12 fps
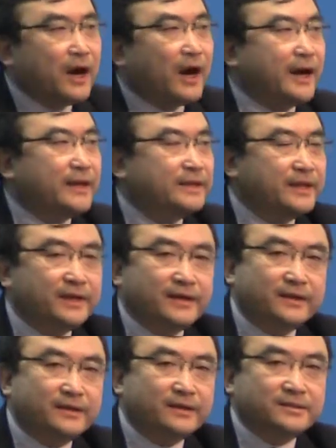
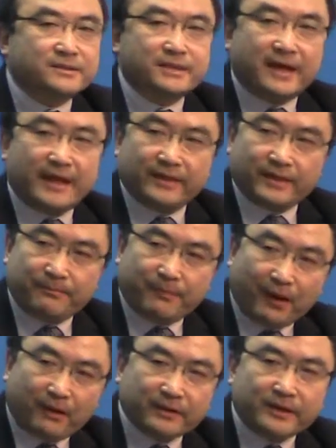ideas and the
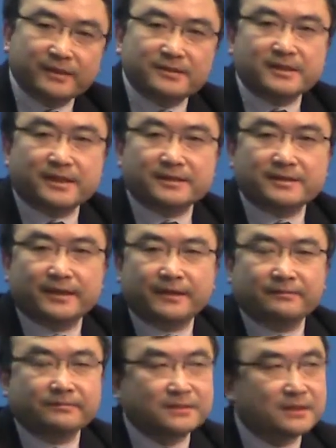market
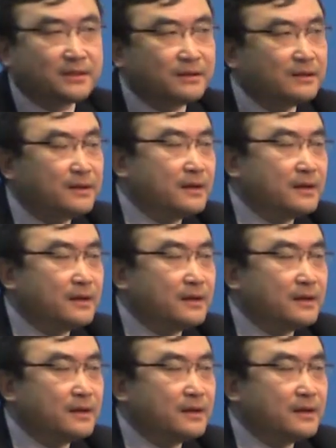systems